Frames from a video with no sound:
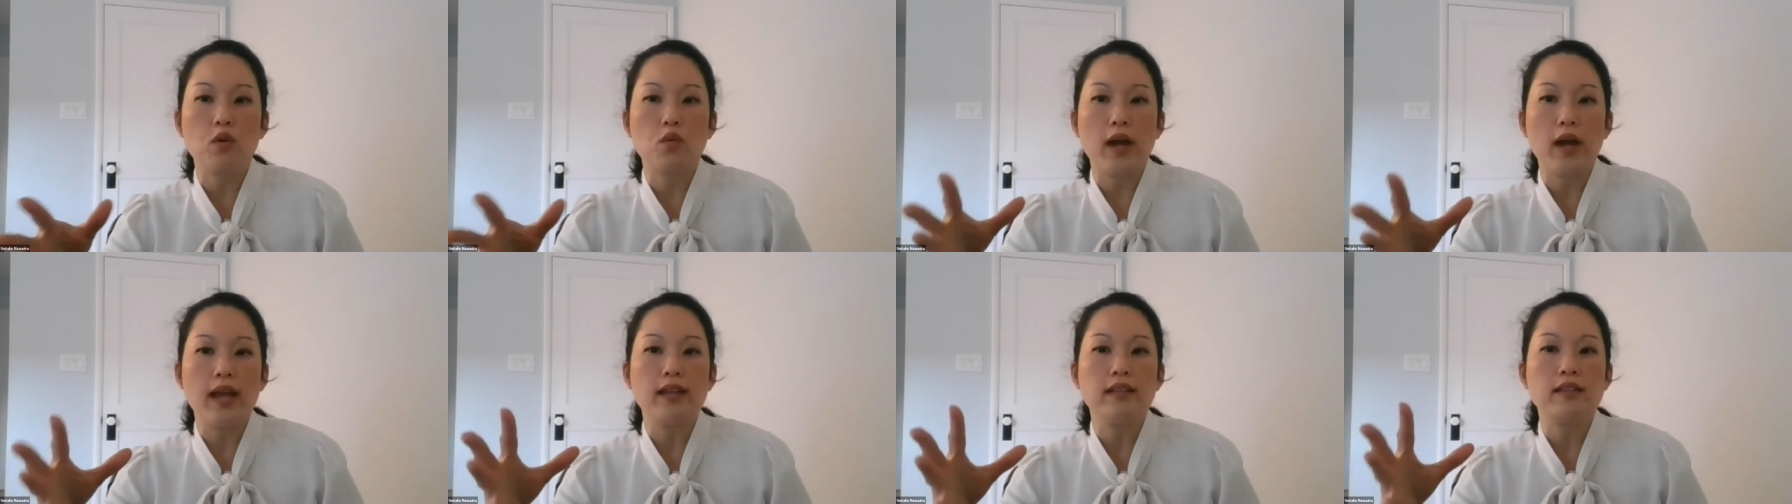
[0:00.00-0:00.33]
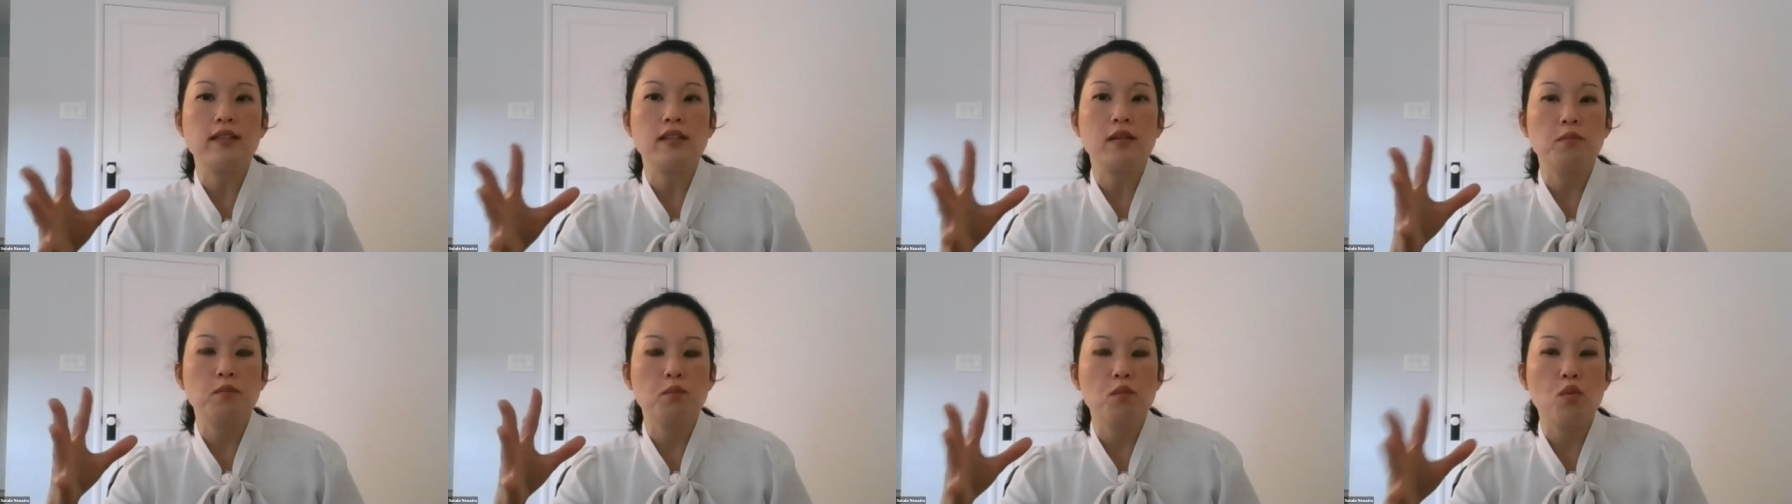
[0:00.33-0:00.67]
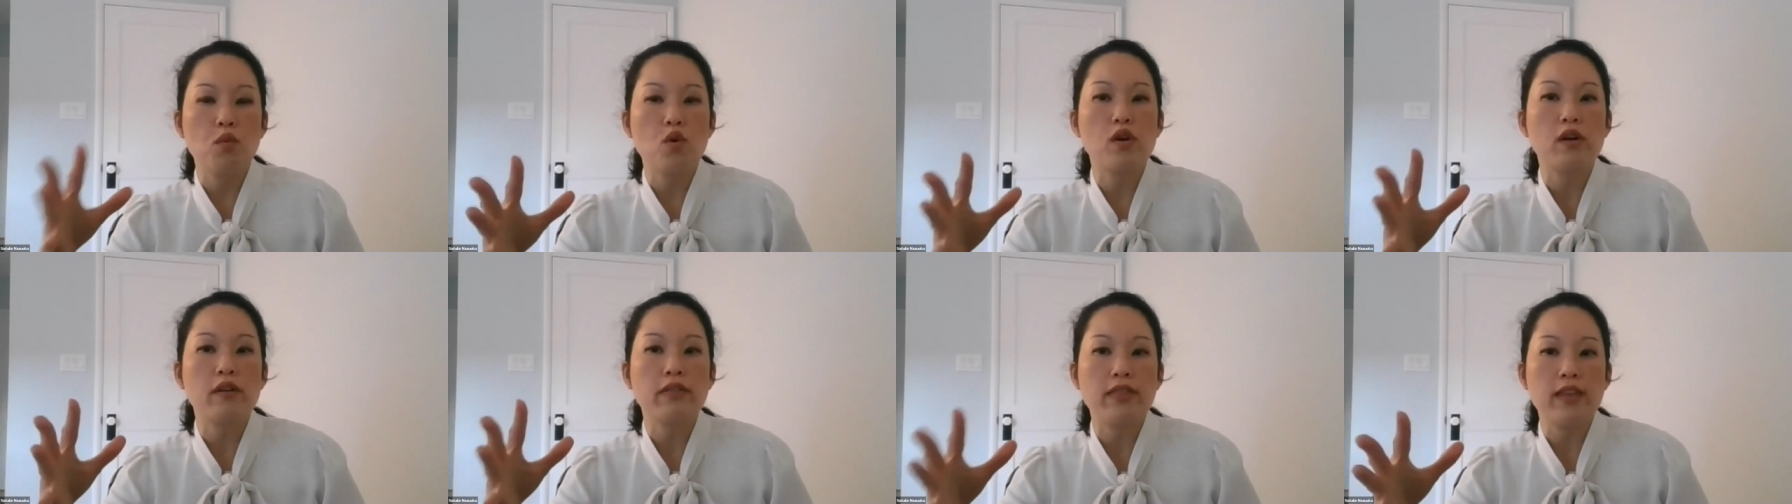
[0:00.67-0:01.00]
right, to
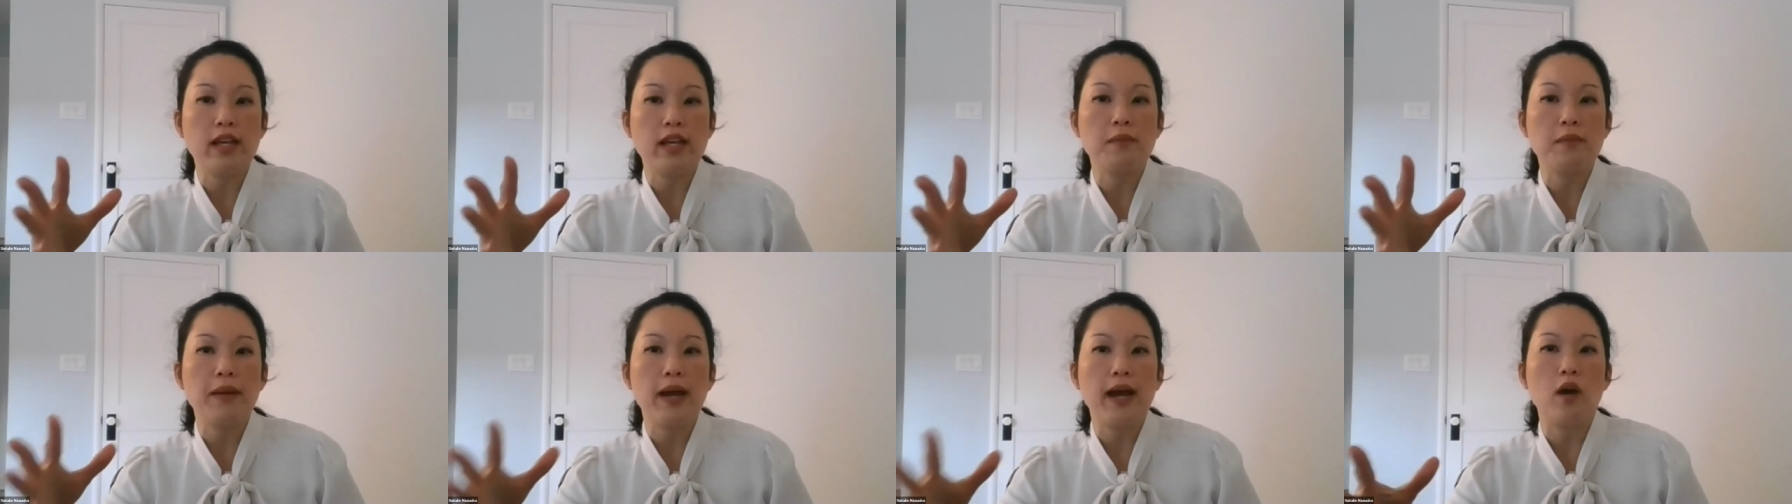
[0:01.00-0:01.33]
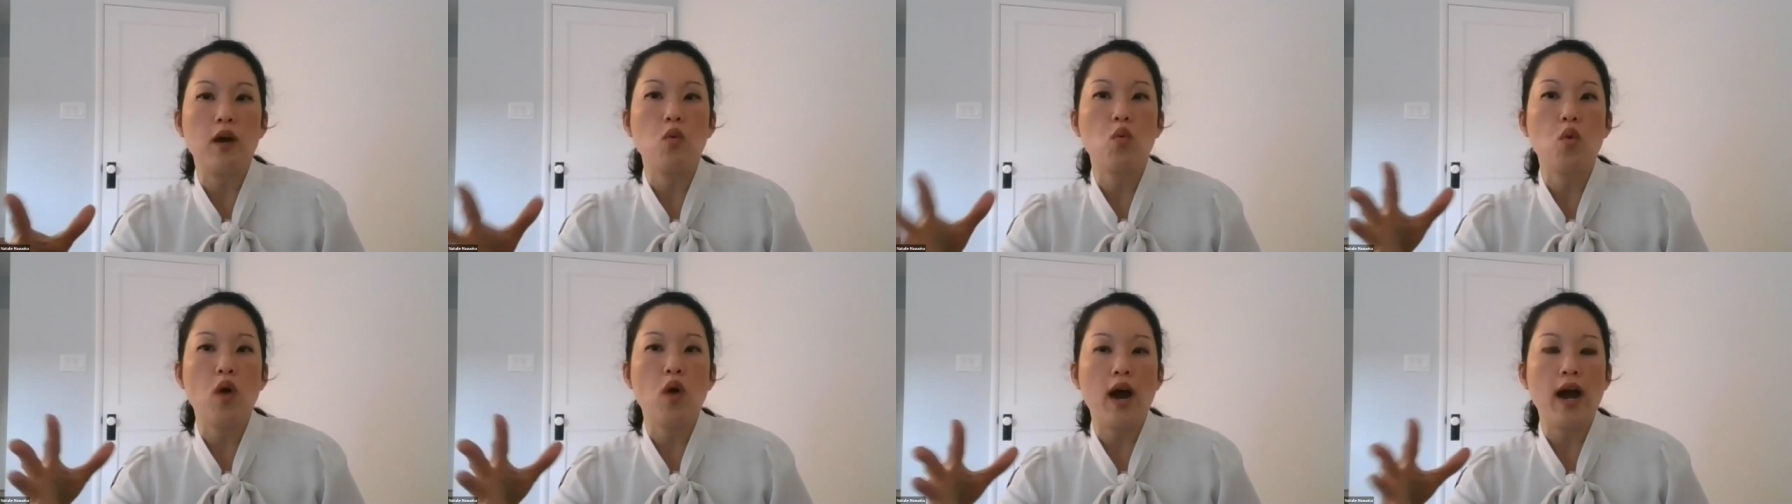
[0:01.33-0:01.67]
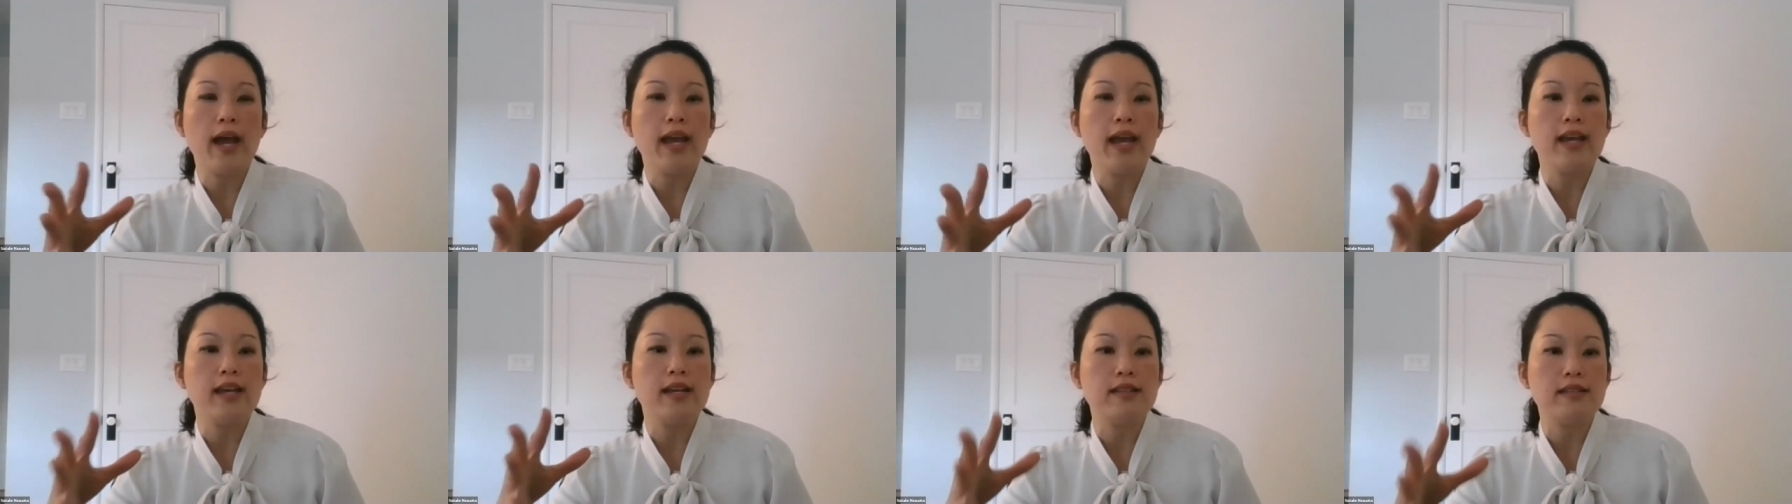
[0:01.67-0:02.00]
more think about
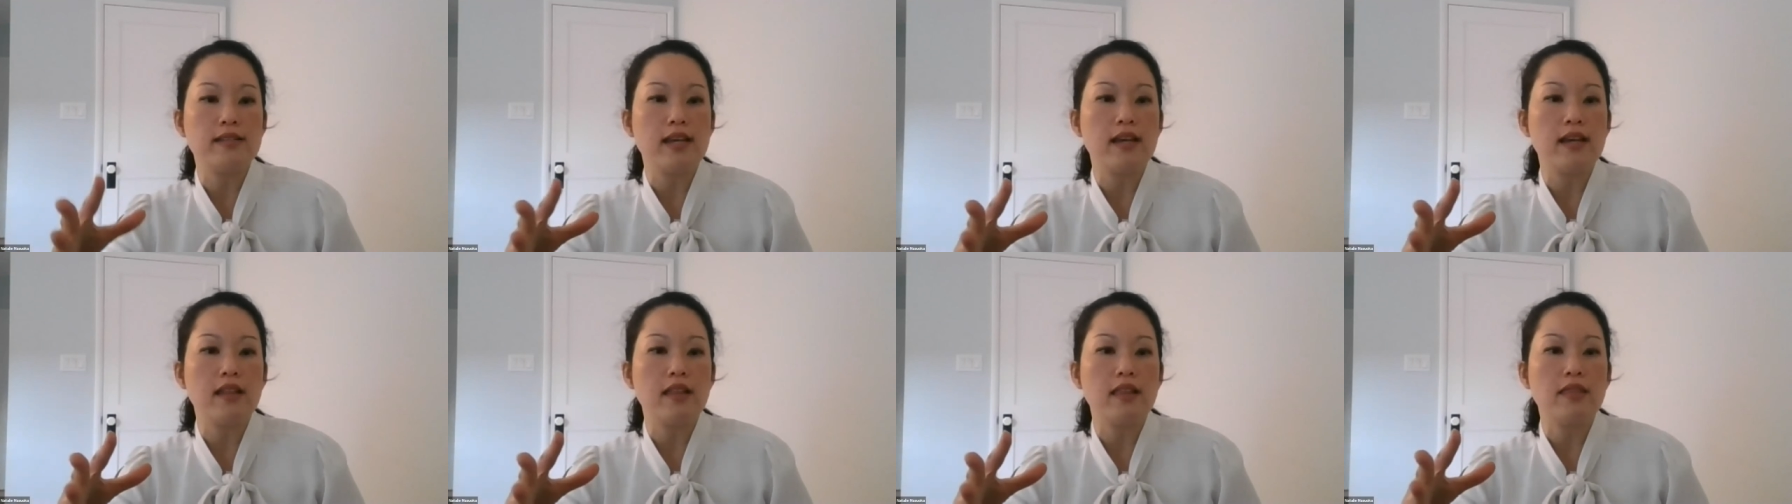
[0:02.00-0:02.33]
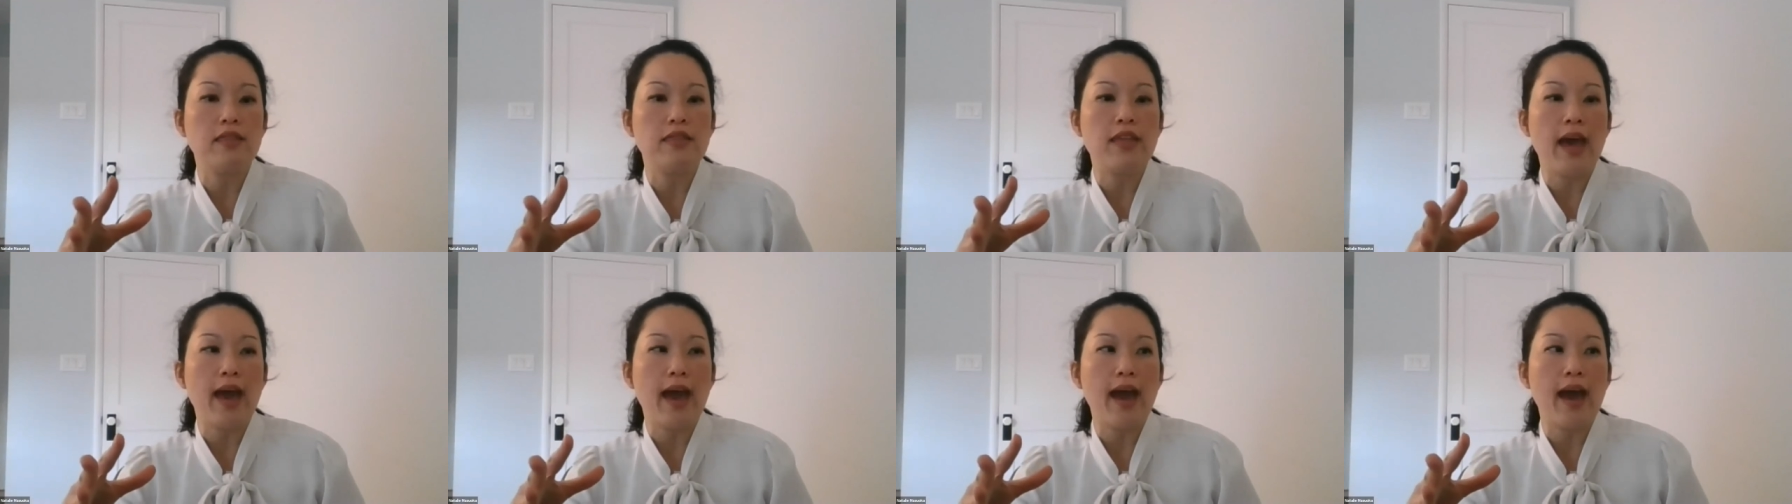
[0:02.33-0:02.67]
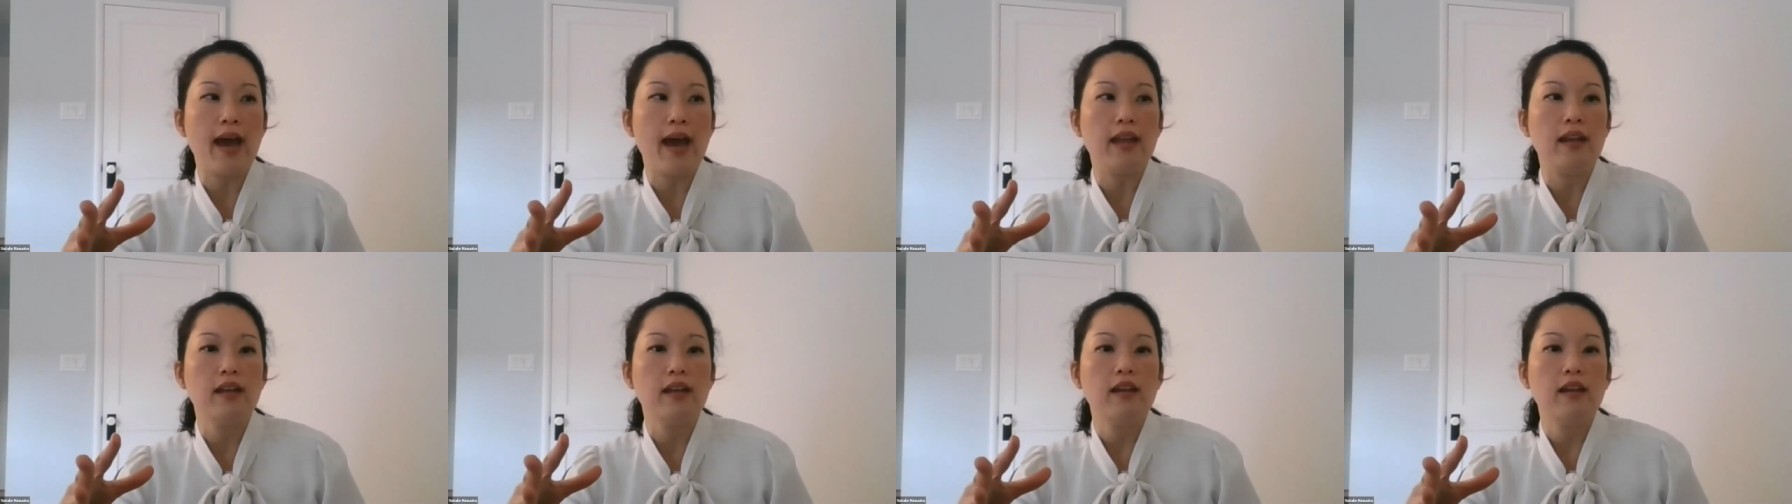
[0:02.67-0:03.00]
why is it
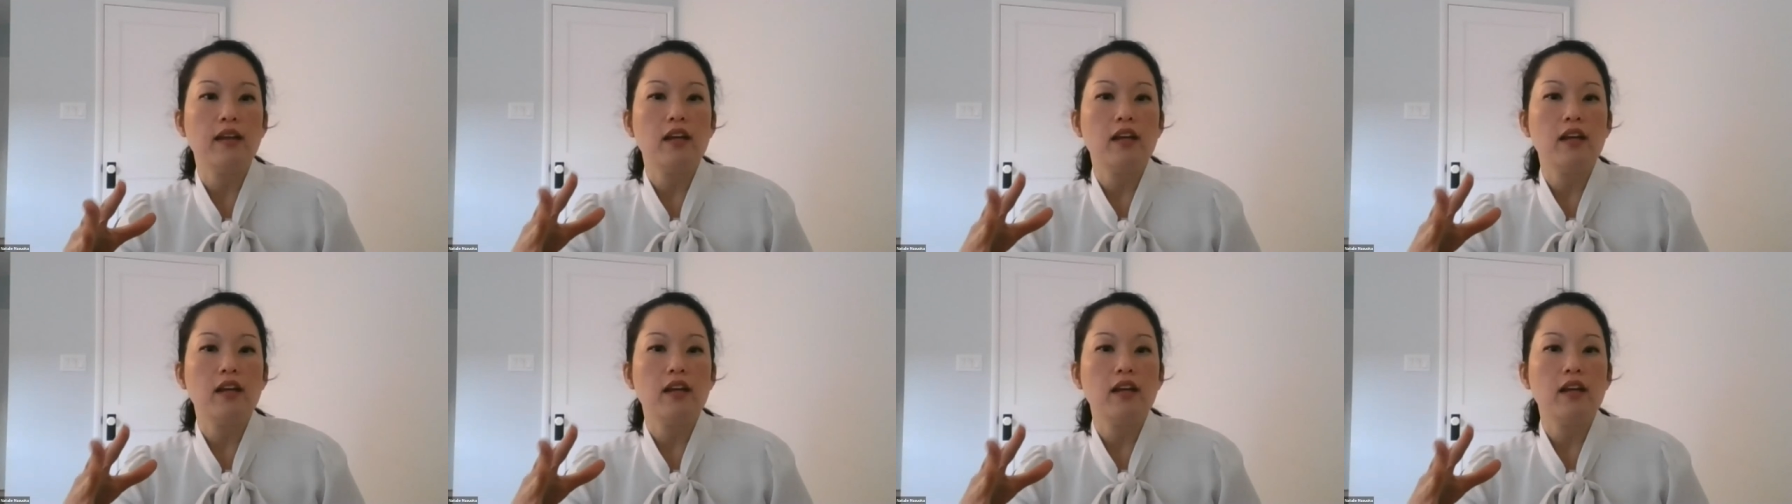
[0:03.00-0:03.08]
that